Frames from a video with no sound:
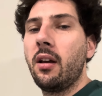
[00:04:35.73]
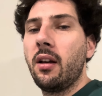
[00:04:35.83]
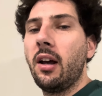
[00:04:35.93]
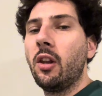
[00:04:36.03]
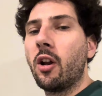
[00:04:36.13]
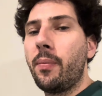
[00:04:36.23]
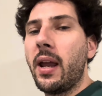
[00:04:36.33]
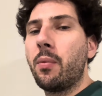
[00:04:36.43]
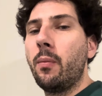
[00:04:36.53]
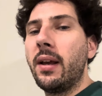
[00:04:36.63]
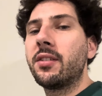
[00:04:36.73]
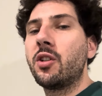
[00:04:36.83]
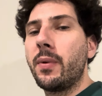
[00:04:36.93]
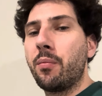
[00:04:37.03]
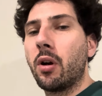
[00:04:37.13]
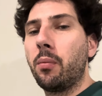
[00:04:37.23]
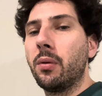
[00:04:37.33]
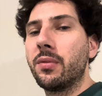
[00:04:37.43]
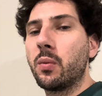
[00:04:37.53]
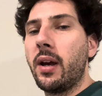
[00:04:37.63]
a lot of people message me
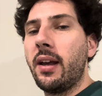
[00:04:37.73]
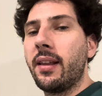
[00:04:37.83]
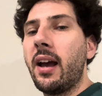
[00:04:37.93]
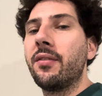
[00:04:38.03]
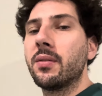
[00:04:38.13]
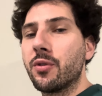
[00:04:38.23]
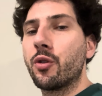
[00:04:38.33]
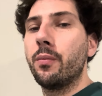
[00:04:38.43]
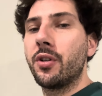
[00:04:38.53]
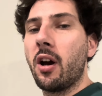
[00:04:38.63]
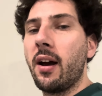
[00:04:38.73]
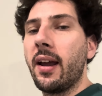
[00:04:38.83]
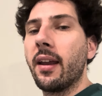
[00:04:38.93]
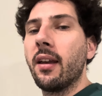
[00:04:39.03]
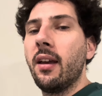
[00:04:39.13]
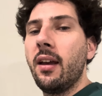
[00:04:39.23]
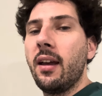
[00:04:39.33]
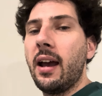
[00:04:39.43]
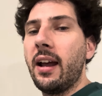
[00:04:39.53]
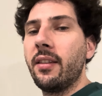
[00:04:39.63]
problems where they have some shrimp dying,
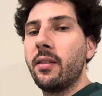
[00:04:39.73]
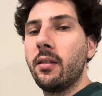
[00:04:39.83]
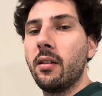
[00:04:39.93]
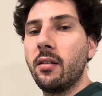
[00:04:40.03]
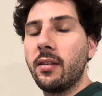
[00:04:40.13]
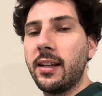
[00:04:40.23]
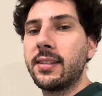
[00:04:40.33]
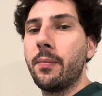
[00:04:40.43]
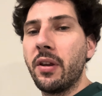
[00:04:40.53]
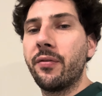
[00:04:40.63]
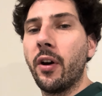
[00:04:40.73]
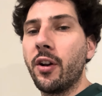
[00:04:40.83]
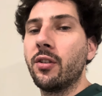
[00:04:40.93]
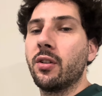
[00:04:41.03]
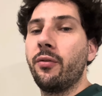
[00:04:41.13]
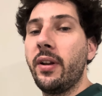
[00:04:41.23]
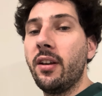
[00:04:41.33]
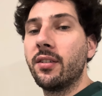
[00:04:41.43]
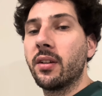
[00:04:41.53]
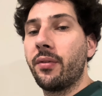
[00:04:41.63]
and they send me photos or
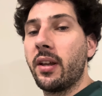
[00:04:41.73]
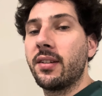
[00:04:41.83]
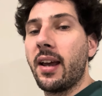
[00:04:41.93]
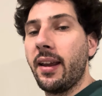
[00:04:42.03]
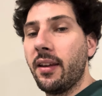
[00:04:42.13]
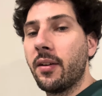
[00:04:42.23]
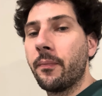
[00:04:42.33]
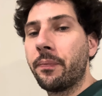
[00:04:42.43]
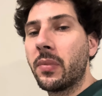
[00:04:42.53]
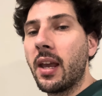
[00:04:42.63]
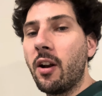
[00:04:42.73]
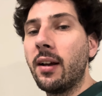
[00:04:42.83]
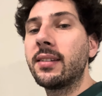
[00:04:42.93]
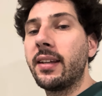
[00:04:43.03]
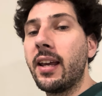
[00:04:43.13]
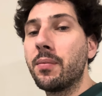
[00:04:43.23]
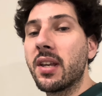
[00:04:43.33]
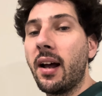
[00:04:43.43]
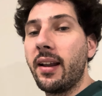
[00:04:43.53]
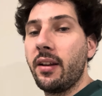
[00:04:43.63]
videos of their tank, and I see heaps
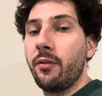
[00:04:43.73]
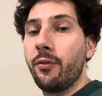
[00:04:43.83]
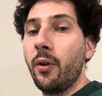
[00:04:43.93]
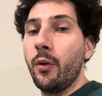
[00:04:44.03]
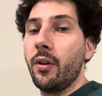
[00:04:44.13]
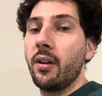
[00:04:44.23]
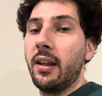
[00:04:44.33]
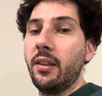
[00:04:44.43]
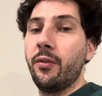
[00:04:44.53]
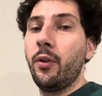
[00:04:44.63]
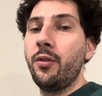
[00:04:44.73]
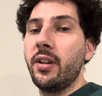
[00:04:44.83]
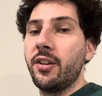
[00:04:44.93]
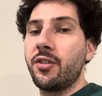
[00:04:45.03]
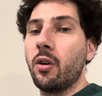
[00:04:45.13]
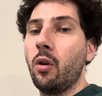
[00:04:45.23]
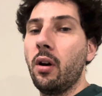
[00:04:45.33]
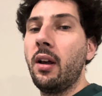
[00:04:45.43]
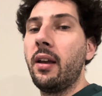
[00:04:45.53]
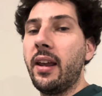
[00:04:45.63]
of uneaten food in the food dish, or
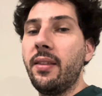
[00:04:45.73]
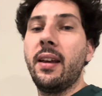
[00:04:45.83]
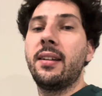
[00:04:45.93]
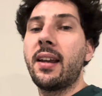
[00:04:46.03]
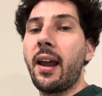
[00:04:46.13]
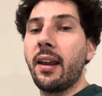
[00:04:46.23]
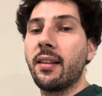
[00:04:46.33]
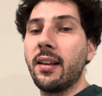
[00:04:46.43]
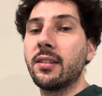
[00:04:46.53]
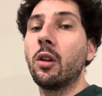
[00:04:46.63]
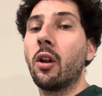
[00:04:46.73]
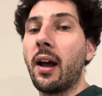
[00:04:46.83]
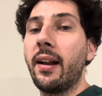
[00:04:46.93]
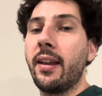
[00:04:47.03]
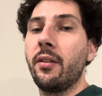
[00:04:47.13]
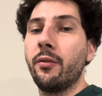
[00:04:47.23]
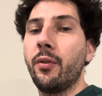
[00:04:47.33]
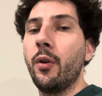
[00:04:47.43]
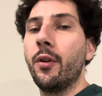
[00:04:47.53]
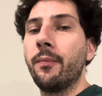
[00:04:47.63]
in their tank there's a lot of uneaten
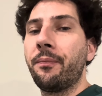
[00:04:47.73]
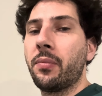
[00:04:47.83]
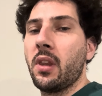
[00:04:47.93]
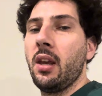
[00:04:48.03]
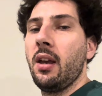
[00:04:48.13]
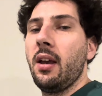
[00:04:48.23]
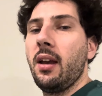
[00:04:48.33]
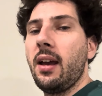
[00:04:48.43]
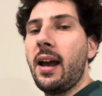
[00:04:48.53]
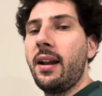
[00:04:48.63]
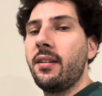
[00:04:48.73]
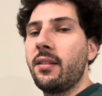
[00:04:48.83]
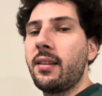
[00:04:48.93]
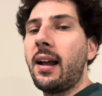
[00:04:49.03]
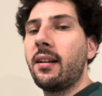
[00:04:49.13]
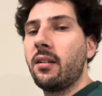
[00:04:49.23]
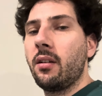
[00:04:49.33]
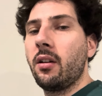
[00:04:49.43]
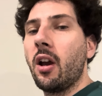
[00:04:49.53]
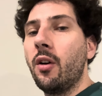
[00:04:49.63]
food. And that
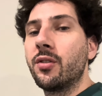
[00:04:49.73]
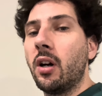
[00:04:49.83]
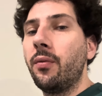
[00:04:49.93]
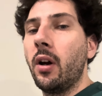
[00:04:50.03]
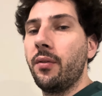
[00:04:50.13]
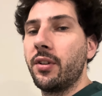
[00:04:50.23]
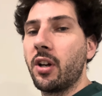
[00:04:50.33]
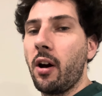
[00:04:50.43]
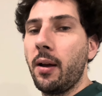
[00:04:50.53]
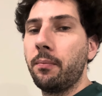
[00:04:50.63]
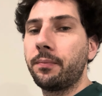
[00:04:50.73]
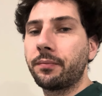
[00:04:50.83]
goes off over time.